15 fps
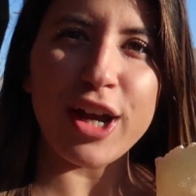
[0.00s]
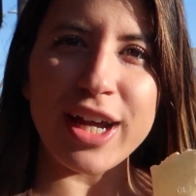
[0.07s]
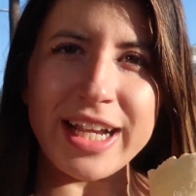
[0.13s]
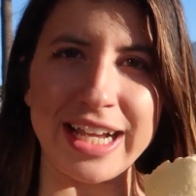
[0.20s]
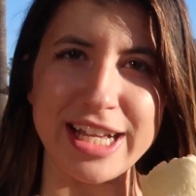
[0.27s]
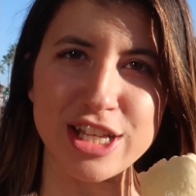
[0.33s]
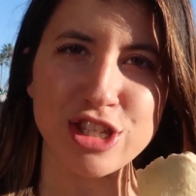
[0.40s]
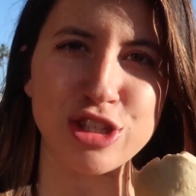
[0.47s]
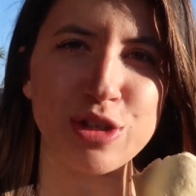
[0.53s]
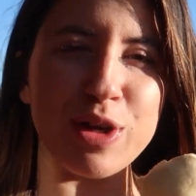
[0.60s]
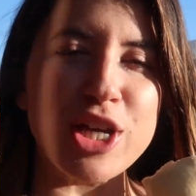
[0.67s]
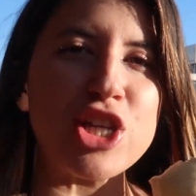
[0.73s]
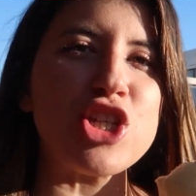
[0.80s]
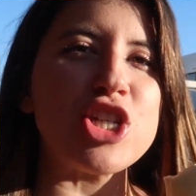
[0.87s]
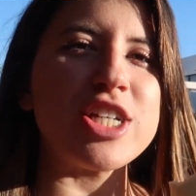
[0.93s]
Alright guys, so
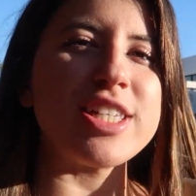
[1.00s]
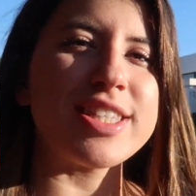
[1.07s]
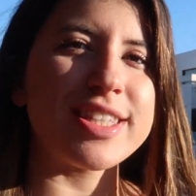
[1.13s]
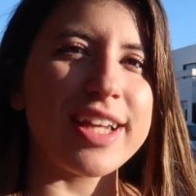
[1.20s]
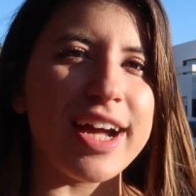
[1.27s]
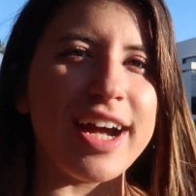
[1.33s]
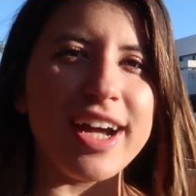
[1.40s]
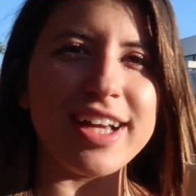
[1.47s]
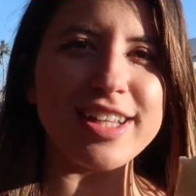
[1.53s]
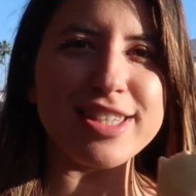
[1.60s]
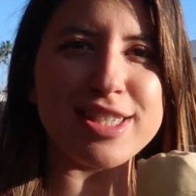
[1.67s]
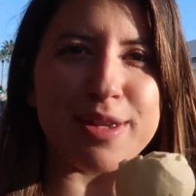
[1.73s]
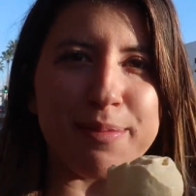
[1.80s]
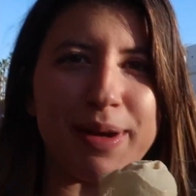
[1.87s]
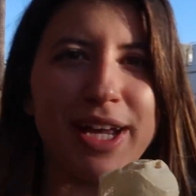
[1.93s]
I just got
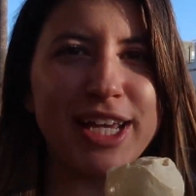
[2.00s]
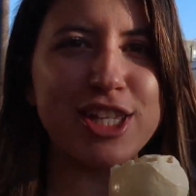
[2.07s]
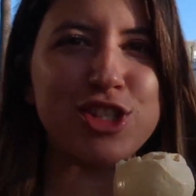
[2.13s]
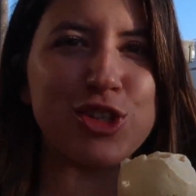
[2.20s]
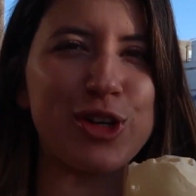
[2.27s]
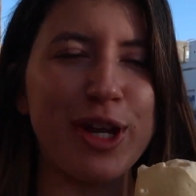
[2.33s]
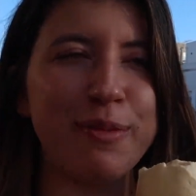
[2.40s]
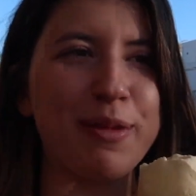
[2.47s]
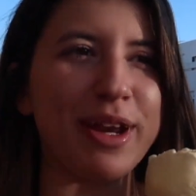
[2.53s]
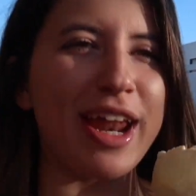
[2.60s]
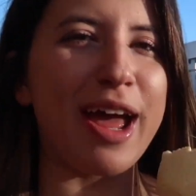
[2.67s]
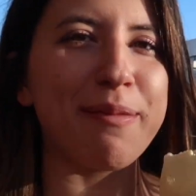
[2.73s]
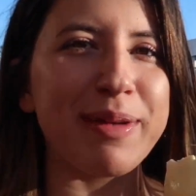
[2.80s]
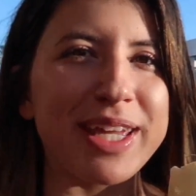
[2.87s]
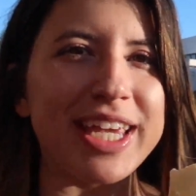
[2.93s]
some ice cream on
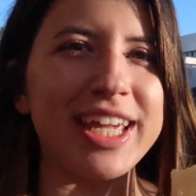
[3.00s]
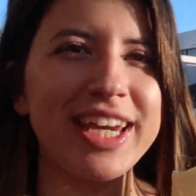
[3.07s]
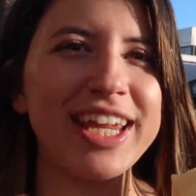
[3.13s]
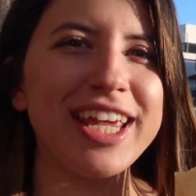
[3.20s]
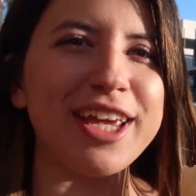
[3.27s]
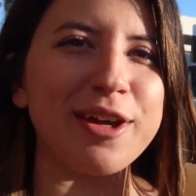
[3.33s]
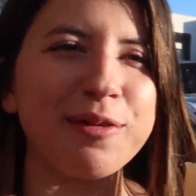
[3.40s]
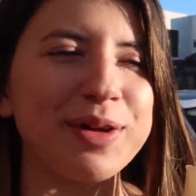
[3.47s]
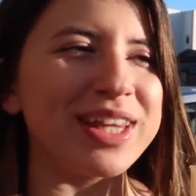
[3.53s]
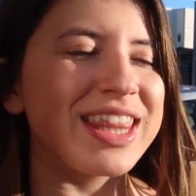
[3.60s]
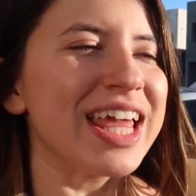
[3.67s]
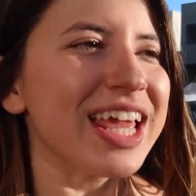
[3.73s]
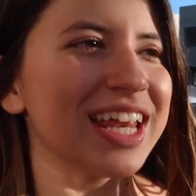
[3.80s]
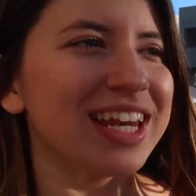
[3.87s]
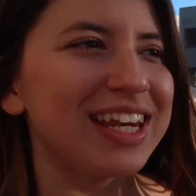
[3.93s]
Bikini here with
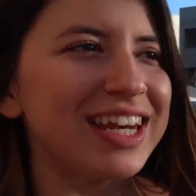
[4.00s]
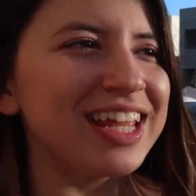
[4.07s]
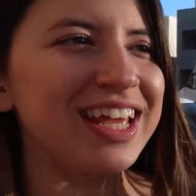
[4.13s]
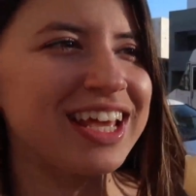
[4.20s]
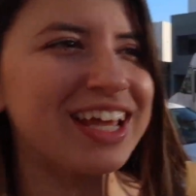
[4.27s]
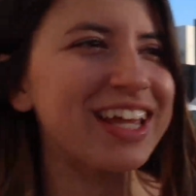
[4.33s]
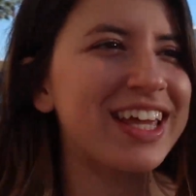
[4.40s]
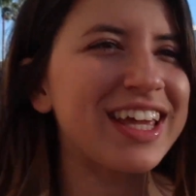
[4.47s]
Nick.